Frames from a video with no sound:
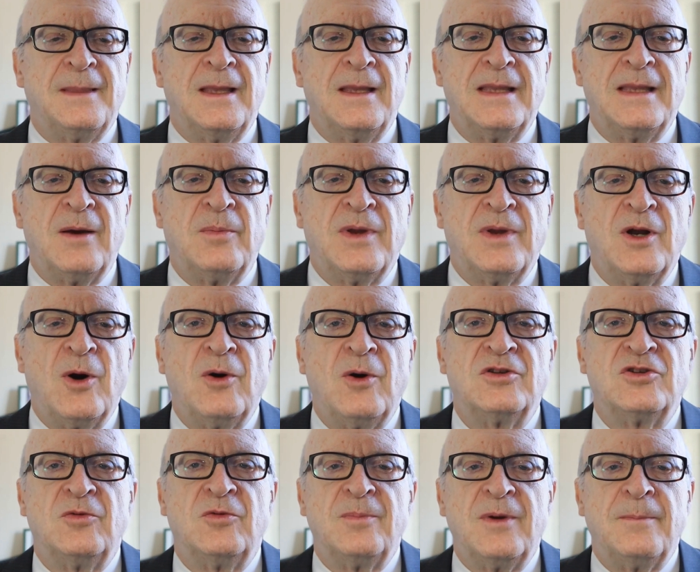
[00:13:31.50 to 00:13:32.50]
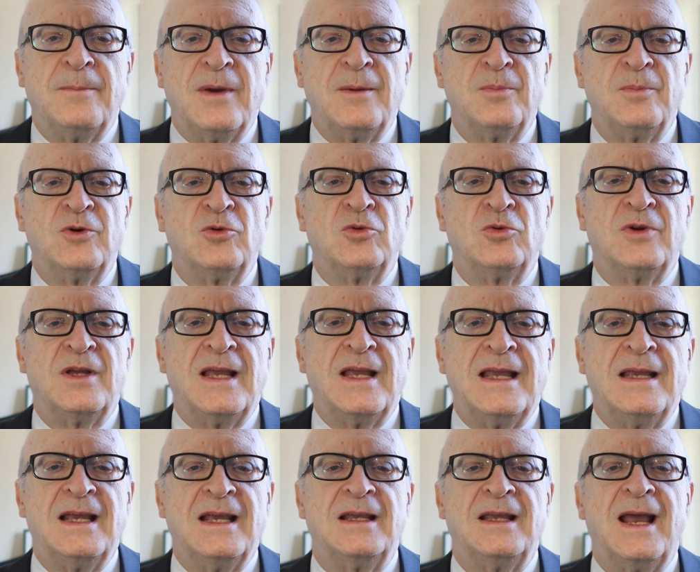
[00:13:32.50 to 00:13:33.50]
There will also be people who
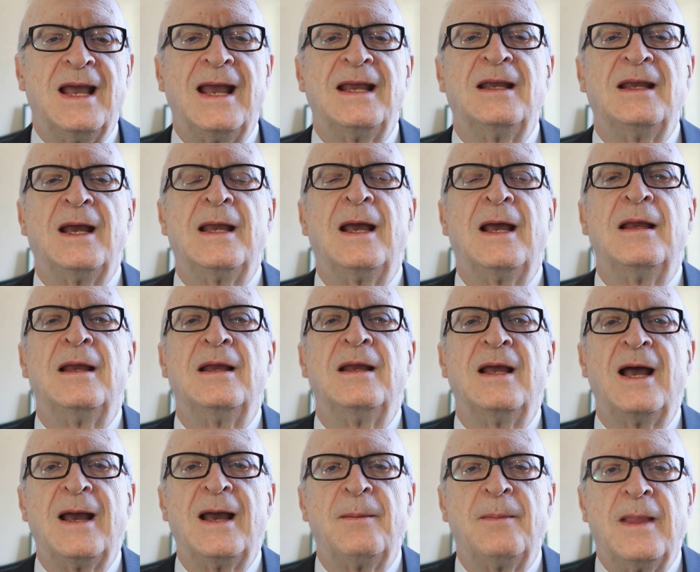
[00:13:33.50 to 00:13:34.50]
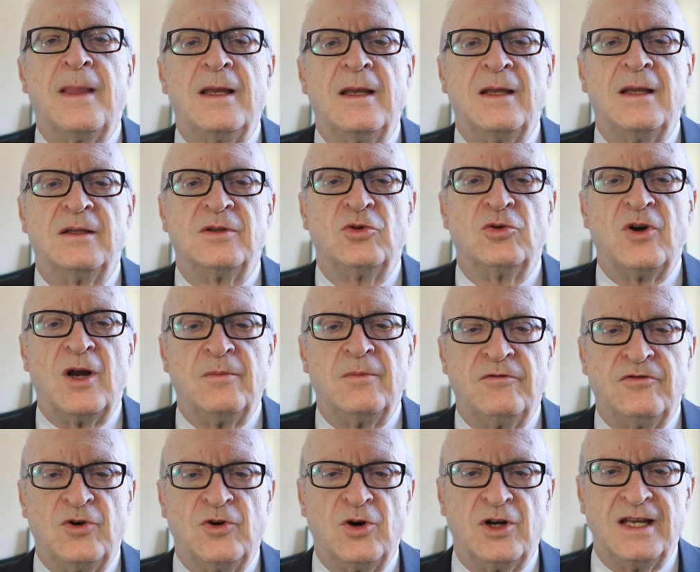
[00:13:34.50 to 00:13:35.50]
clean it at another time to
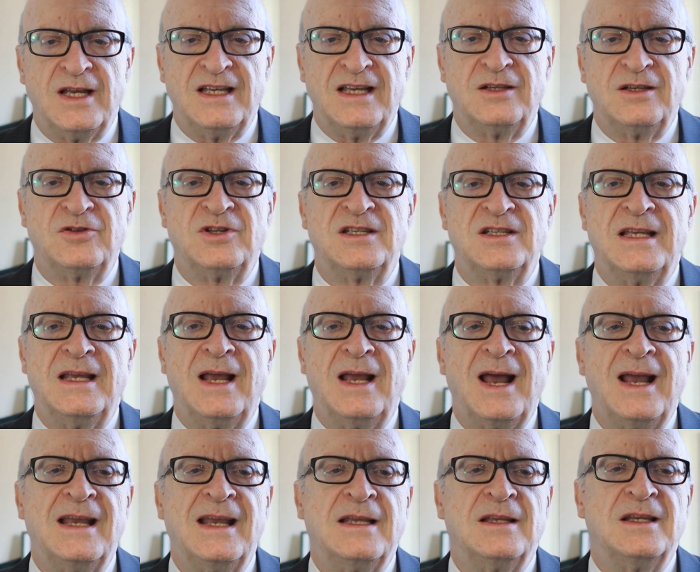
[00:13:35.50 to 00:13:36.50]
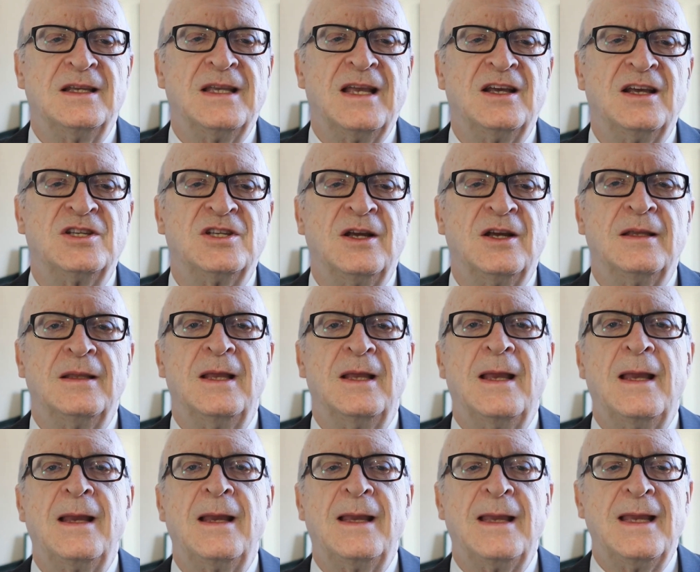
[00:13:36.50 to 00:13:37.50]
avoid increasing eye irritation
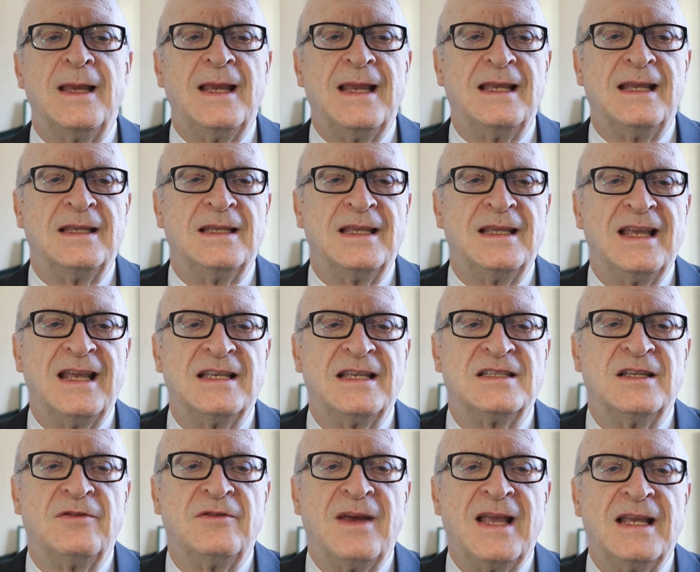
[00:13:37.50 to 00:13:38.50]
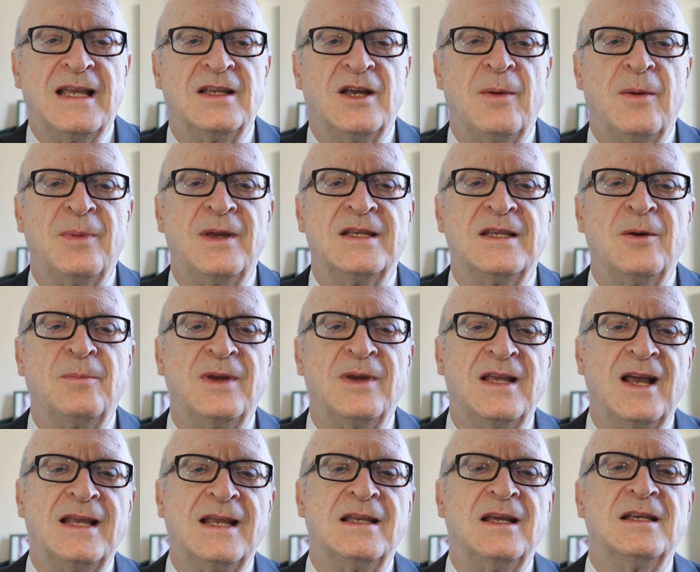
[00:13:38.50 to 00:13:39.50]
in case of atopic
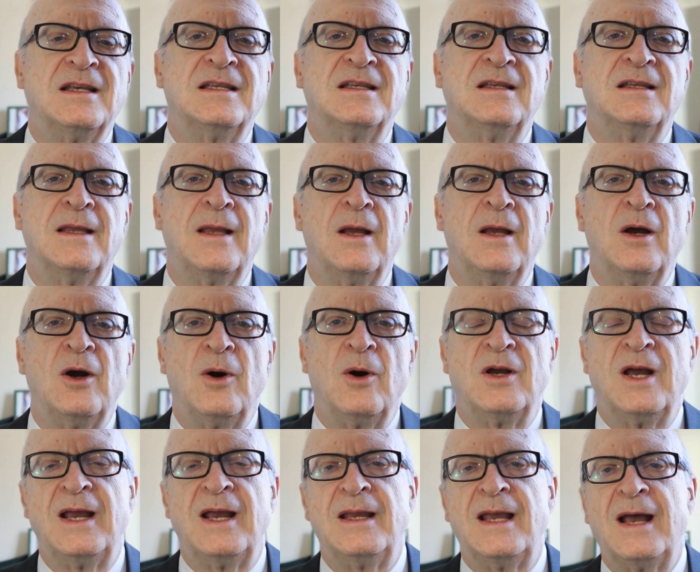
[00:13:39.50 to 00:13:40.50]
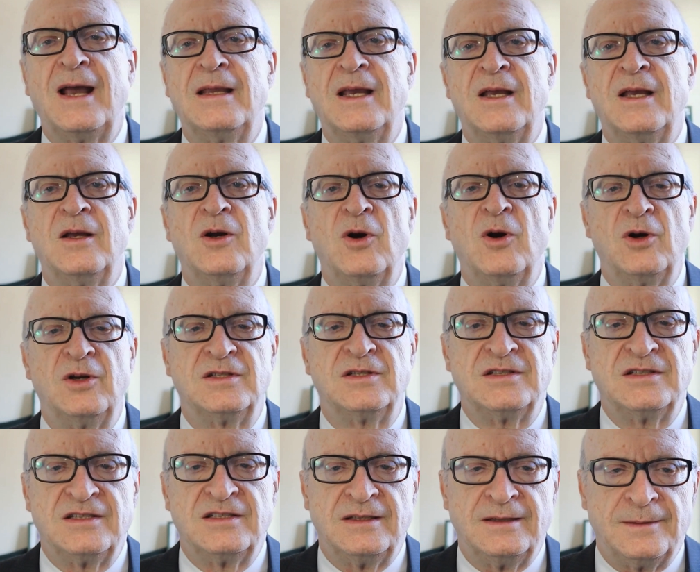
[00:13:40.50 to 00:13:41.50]
dermatitis or another
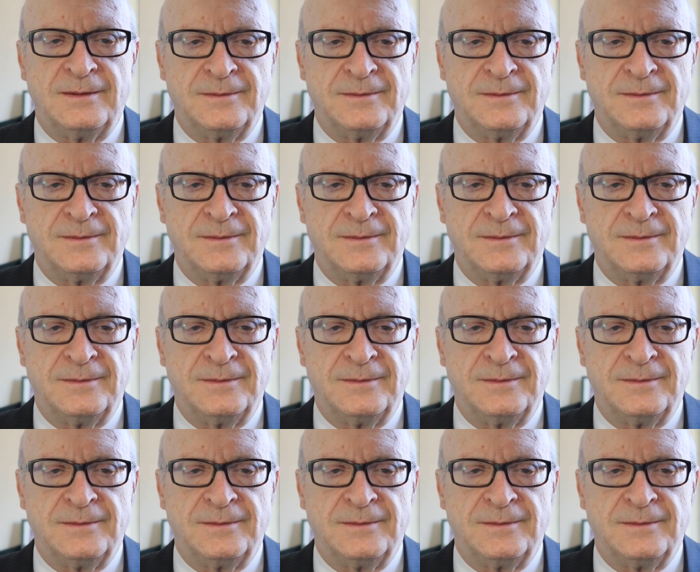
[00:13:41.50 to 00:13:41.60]
cause.